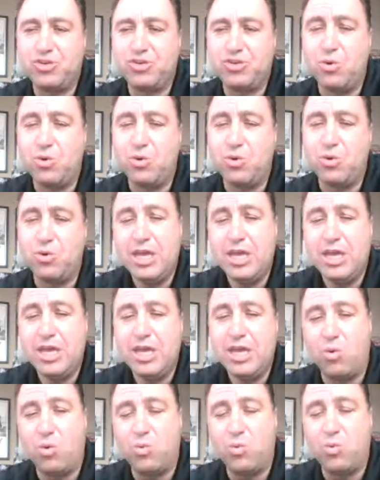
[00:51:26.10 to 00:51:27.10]
So
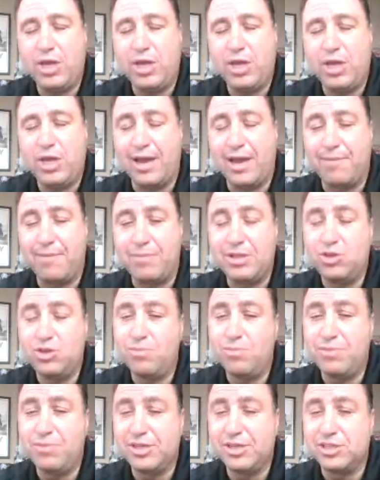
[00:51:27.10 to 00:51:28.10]

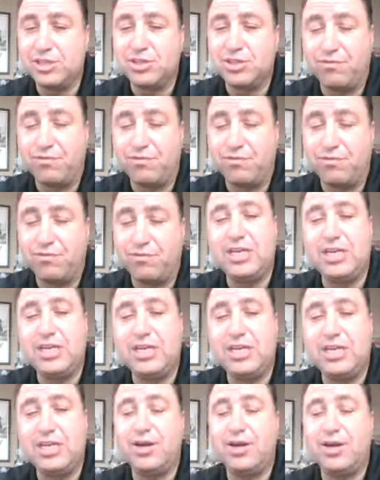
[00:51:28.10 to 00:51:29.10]
I've been doing business in
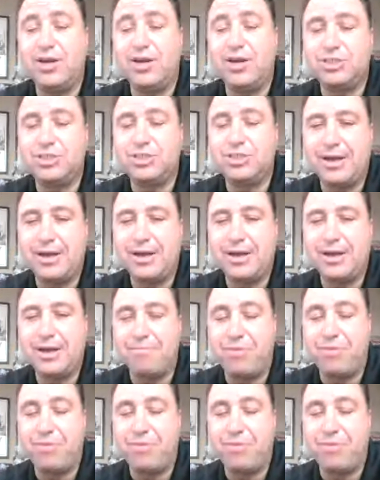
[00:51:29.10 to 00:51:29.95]
14 years.